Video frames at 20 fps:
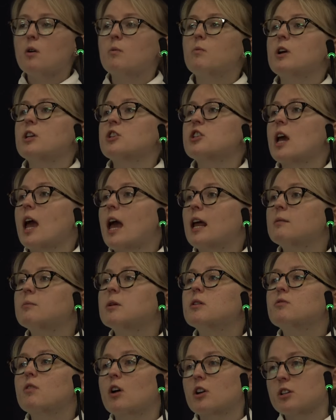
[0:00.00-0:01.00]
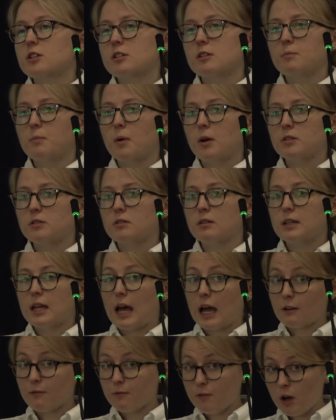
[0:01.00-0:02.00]
which enemy Russia is supposed to
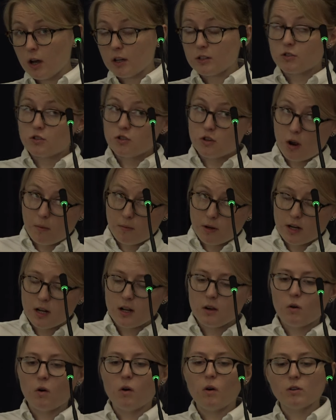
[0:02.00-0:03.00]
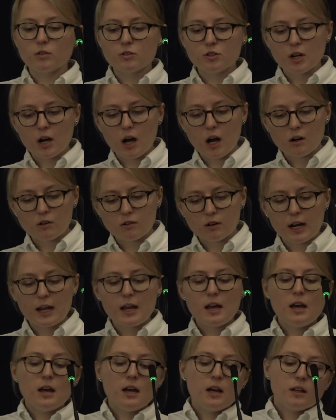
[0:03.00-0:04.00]
attack first, Germany or Austria-Hungary.
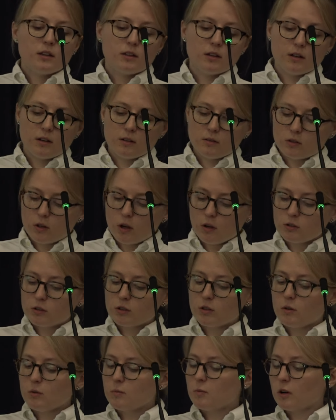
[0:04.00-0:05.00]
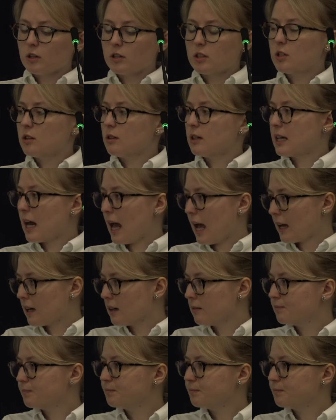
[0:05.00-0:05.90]
Those who wanted to attack